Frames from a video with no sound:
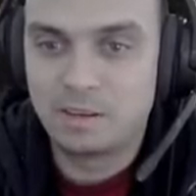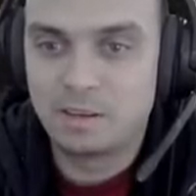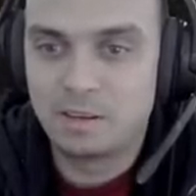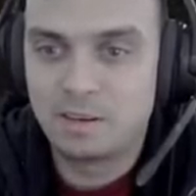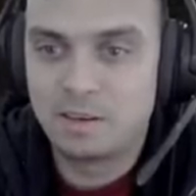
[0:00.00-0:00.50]

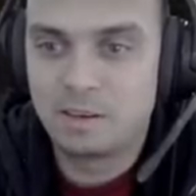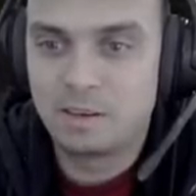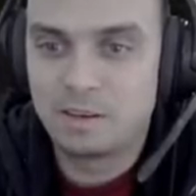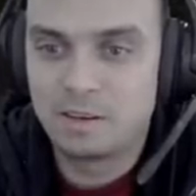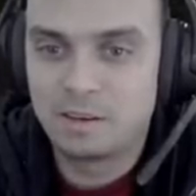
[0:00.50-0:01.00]

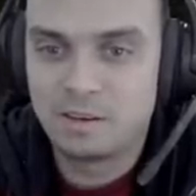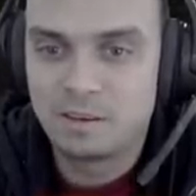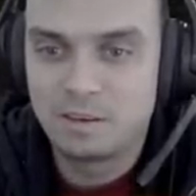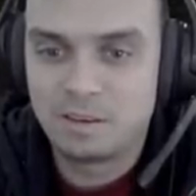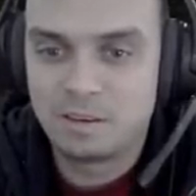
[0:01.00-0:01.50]

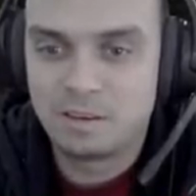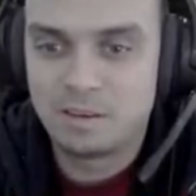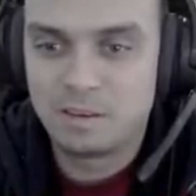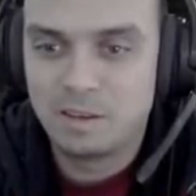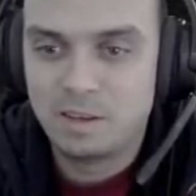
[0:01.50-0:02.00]

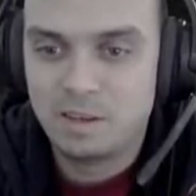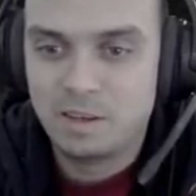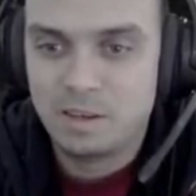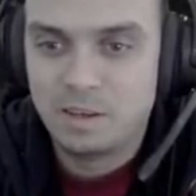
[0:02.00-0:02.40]
No one is speaking in this clip.